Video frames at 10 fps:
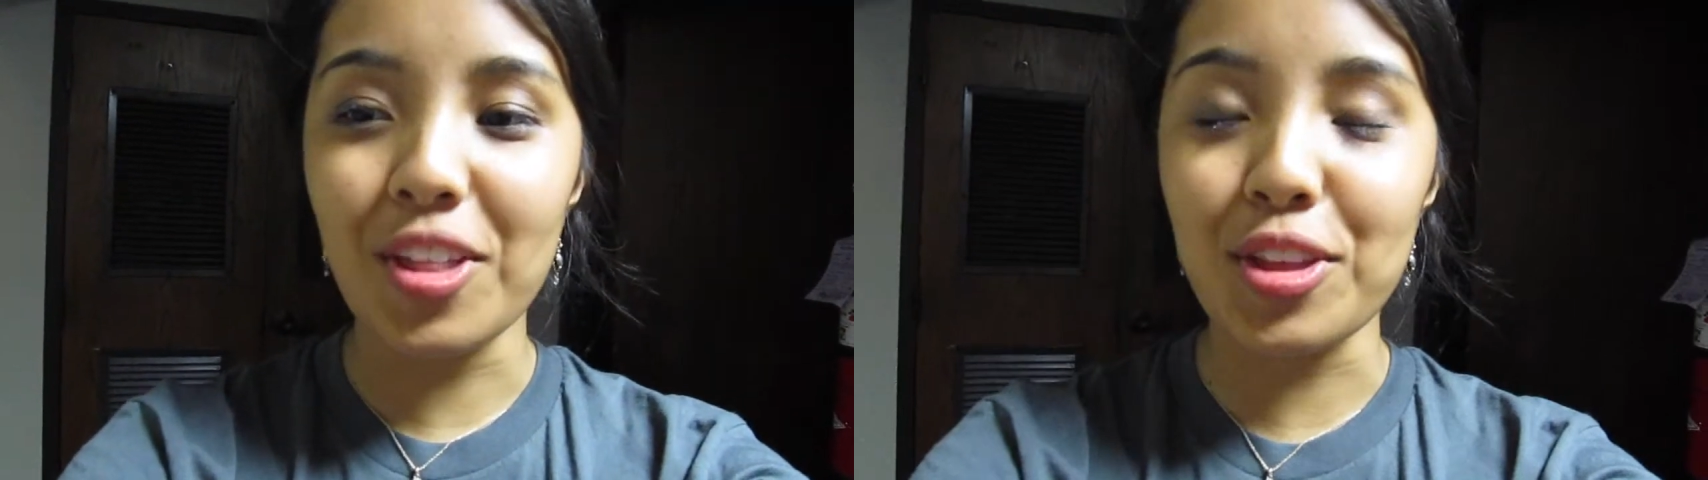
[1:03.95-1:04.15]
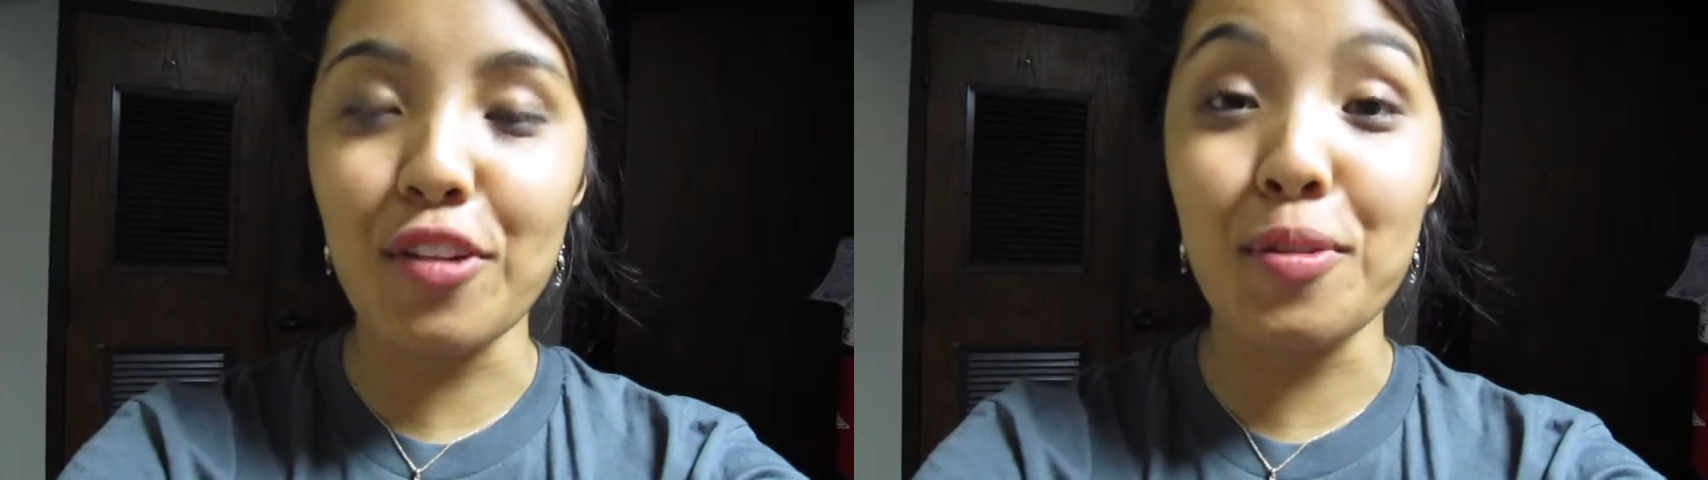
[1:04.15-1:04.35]

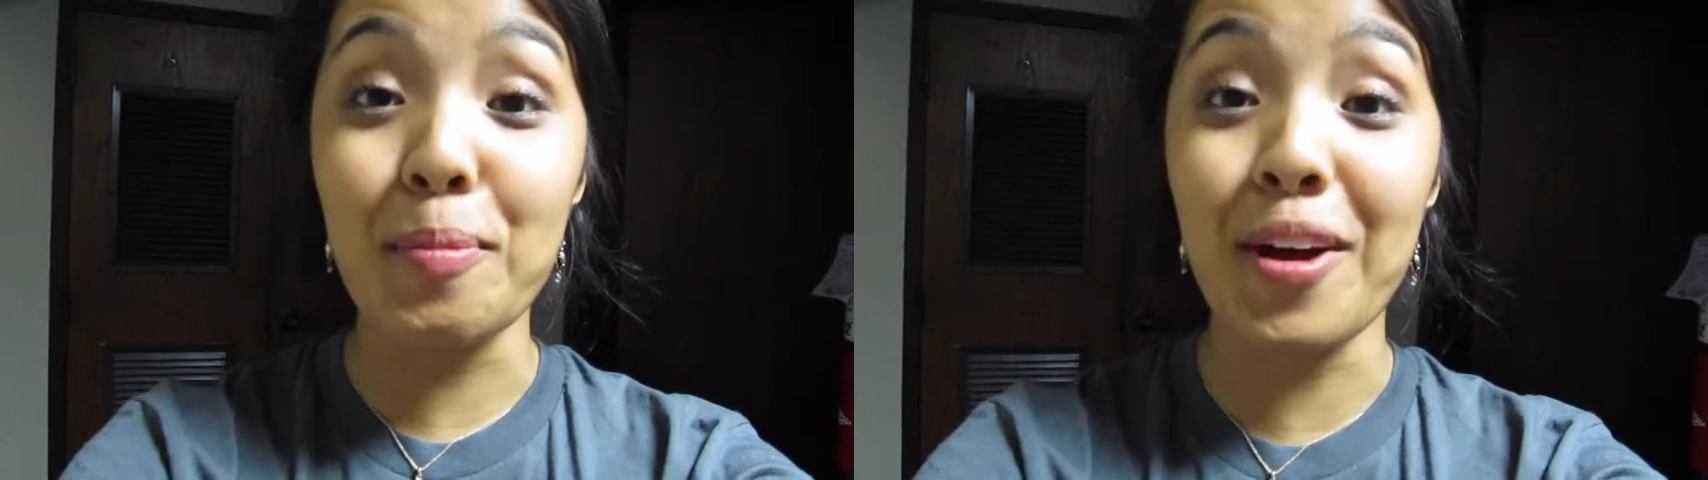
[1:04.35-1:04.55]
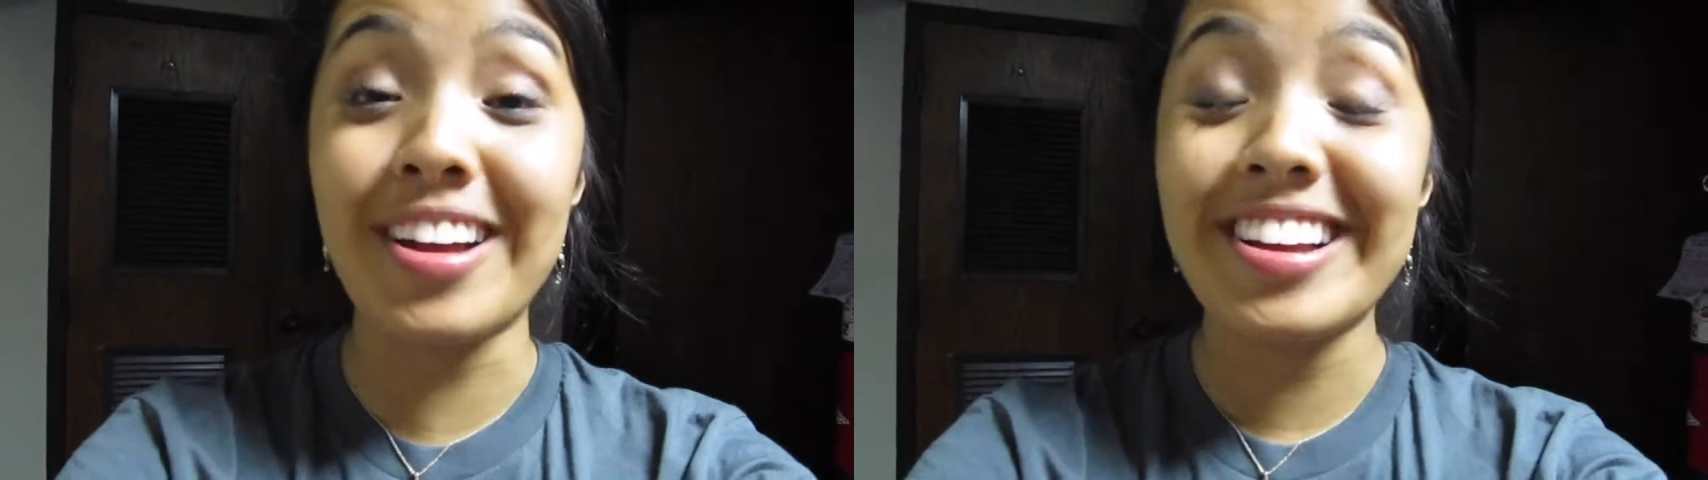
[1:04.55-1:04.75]

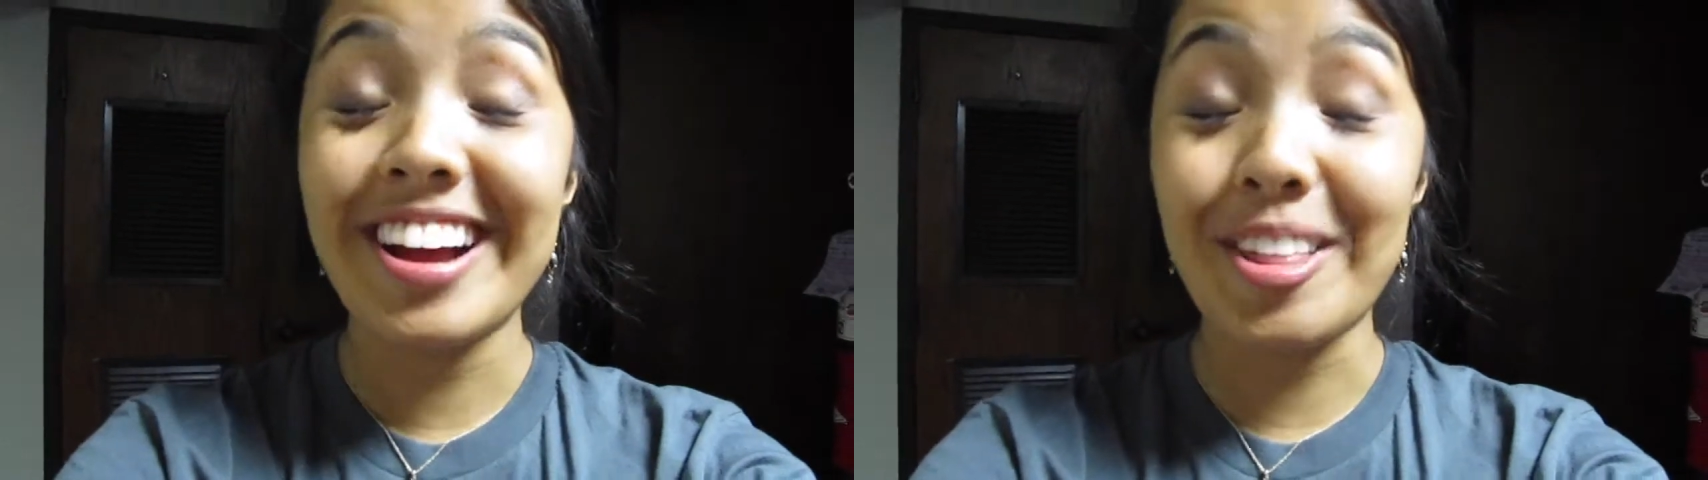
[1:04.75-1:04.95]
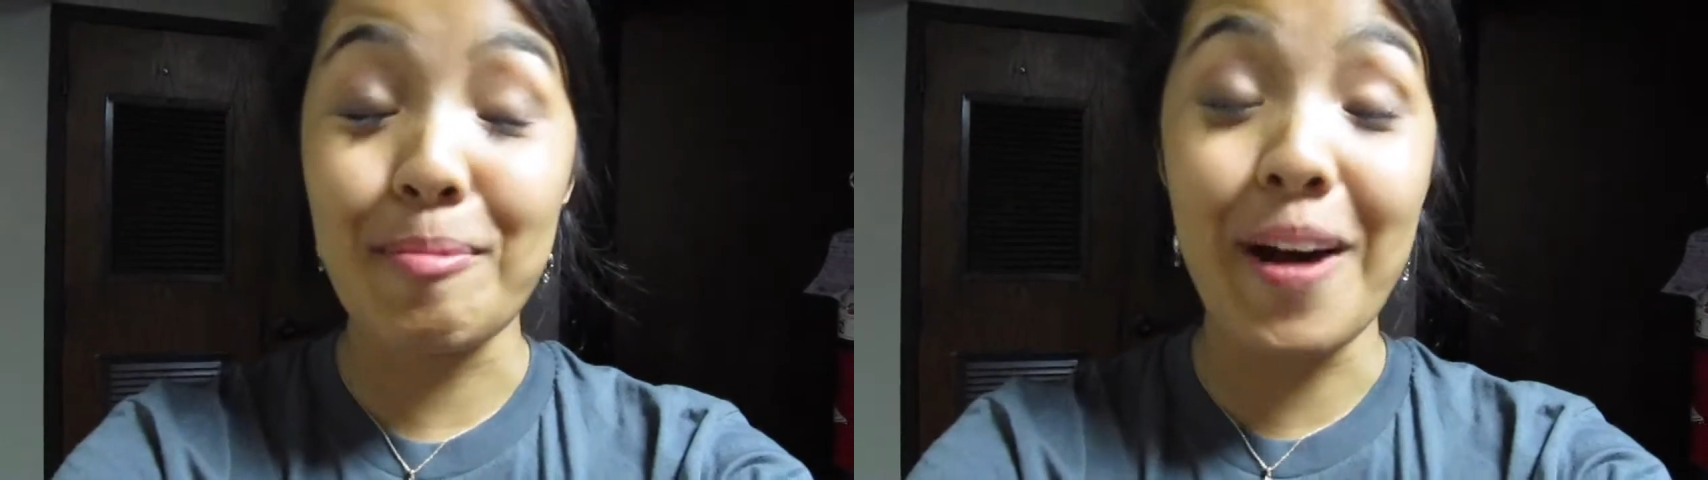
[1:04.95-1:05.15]
the
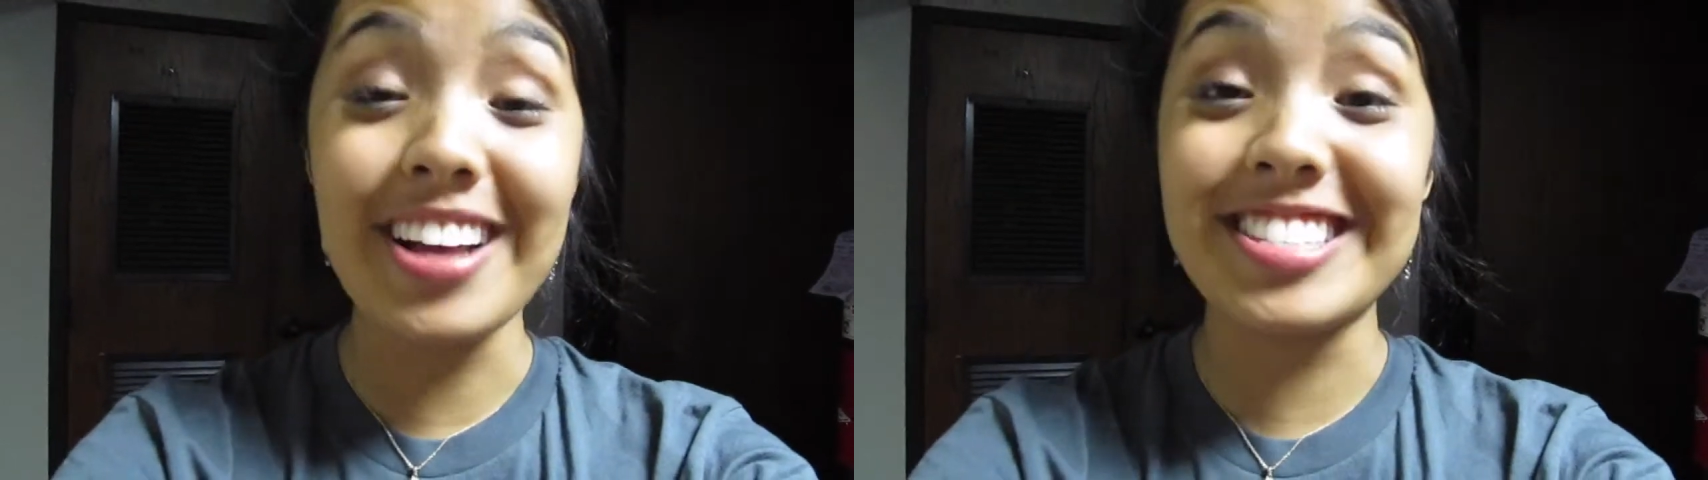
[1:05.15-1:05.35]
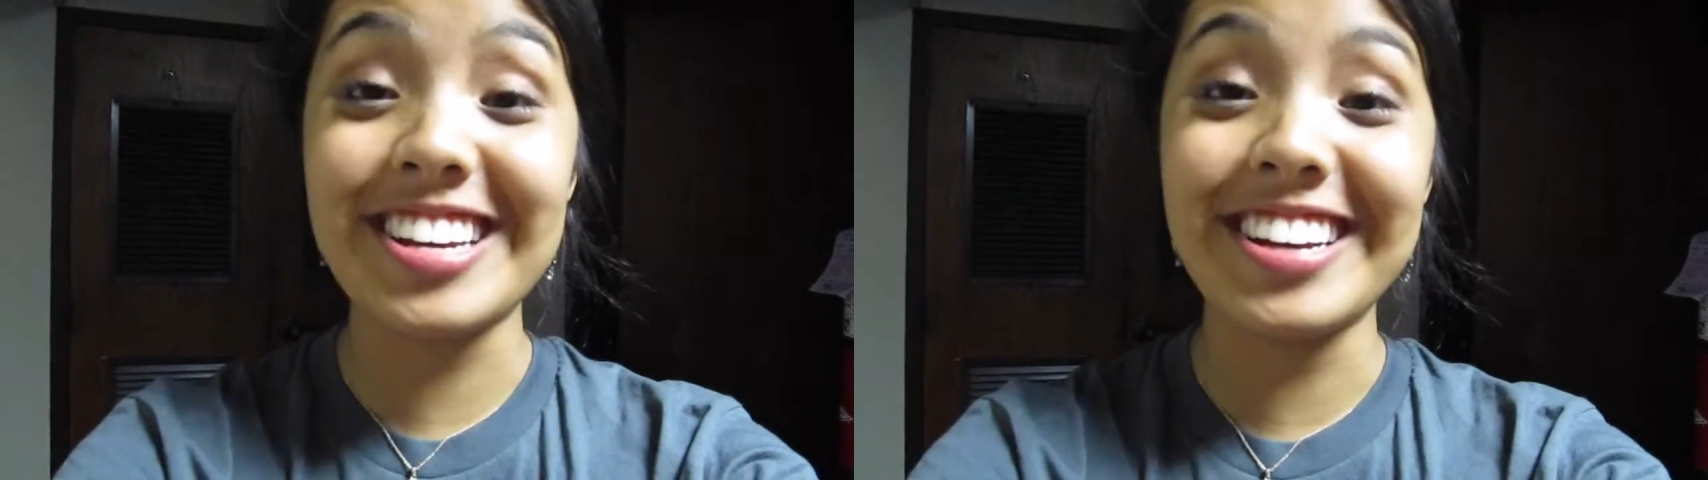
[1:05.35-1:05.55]
on the
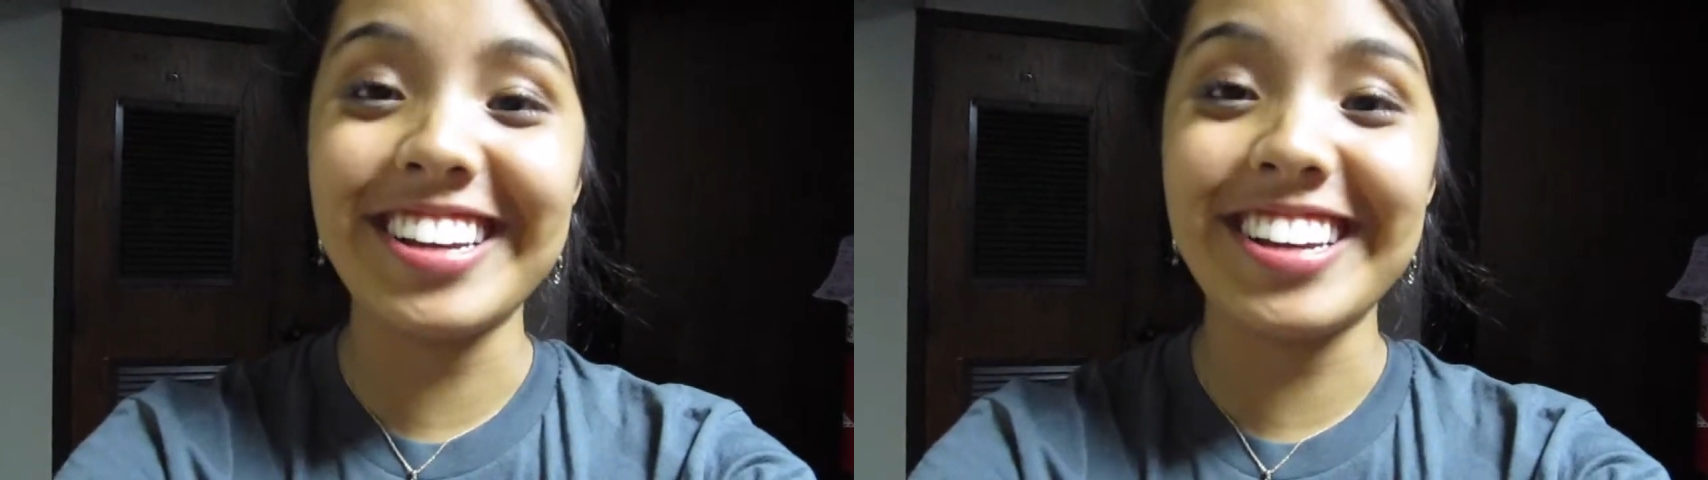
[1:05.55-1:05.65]
pasta.